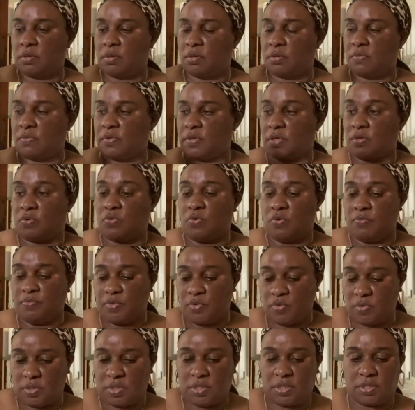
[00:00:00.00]
Home
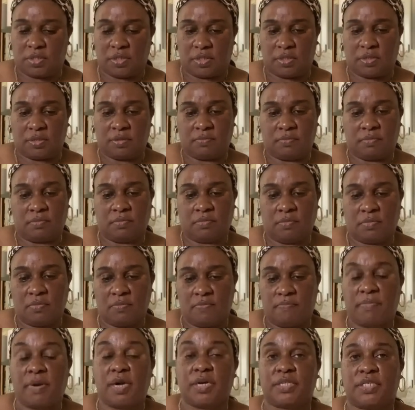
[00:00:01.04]
Goods,
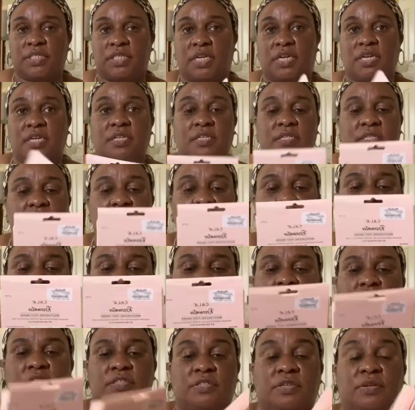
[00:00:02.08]
Marshalls.
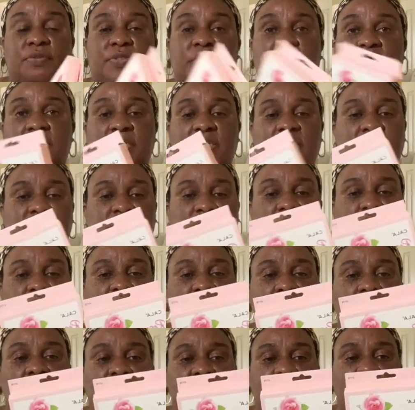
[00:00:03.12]
So these are just
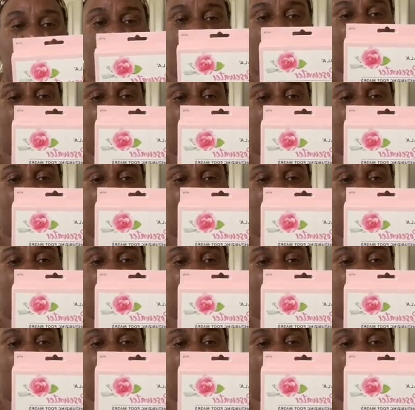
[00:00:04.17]
some